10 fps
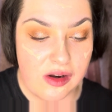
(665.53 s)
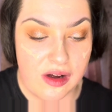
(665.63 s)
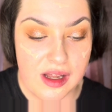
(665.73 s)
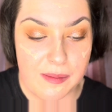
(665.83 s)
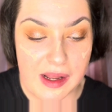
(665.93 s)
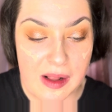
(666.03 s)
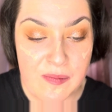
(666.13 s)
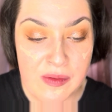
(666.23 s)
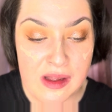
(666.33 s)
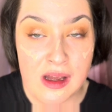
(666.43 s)
I'm like,
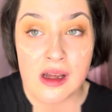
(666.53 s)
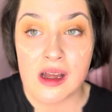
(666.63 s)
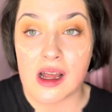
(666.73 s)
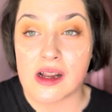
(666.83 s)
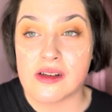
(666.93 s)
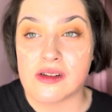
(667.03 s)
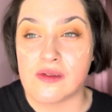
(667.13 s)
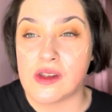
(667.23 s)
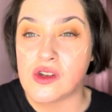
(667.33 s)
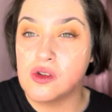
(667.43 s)
I just love
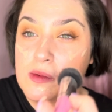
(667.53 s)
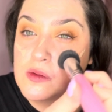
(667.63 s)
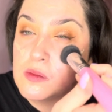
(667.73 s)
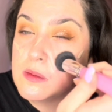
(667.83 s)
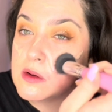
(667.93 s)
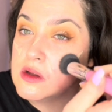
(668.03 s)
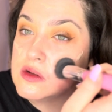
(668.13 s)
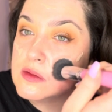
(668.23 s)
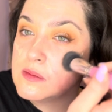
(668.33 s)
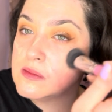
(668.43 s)
this so much more because